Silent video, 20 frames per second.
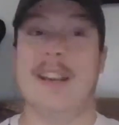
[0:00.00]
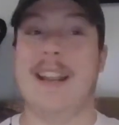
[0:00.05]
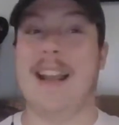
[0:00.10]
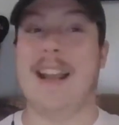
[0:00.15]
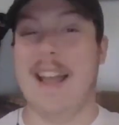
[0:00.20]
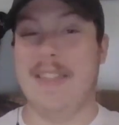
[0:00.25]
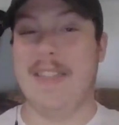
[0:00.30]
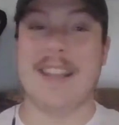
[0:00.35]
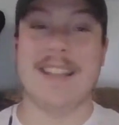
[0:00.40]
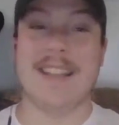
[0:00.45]
I
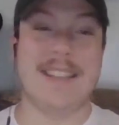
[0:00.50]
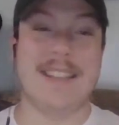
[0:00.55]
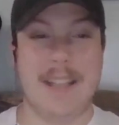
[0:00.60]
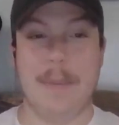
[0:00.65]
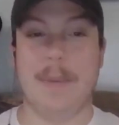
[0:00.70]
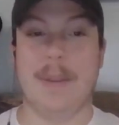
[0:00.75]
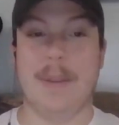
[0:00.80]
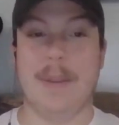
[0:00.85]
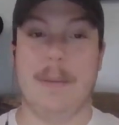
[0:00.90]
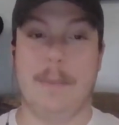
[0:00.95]
think it's
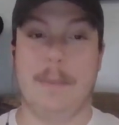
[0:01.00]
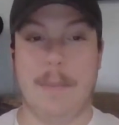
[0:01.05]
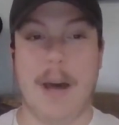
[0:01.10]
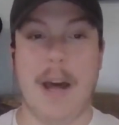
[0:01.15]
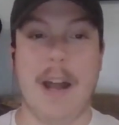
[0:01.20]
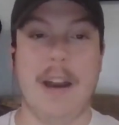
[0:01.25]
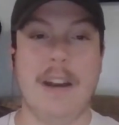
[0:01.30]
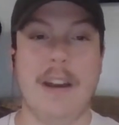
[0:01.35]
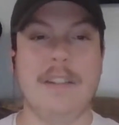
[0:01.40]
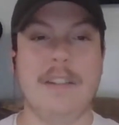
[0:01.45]
something to
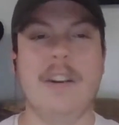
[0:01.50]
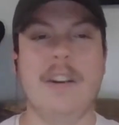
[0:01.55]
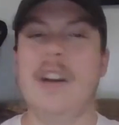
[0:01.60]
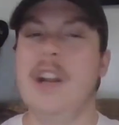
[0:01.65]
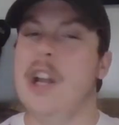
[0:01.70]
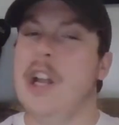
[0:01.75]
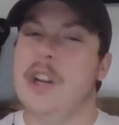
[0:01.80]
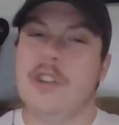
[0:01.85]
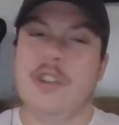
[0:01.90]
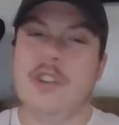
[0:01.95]
monitor
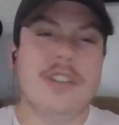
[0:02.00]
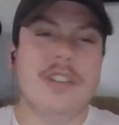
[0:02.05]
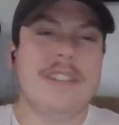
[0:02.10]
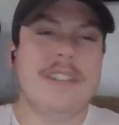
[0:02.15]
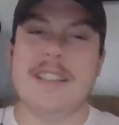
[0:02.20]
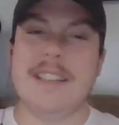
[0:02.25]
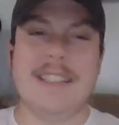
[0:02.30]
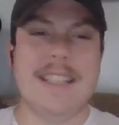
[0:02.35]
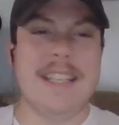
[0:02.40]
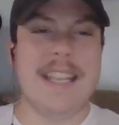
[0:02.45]
just to
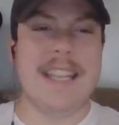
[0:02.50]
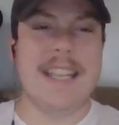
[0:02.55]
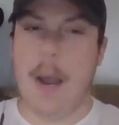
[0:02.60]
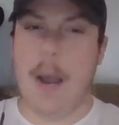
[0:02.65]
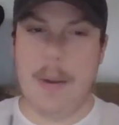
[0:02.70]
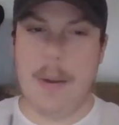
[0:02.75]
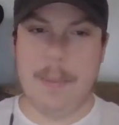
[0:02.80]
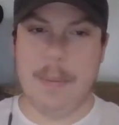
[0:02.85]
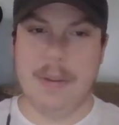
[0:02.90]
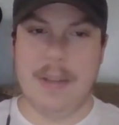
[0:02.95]
see how he
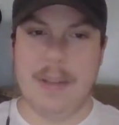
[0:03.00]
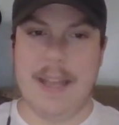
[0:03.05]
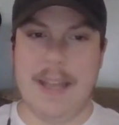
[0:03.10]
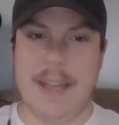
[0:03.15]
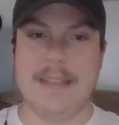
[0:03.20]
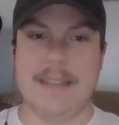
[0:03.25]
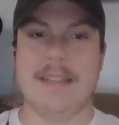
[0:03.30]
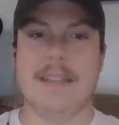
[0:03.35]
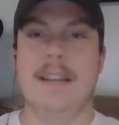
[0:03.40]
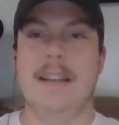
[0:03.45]

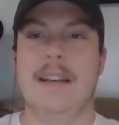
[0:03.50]
plays.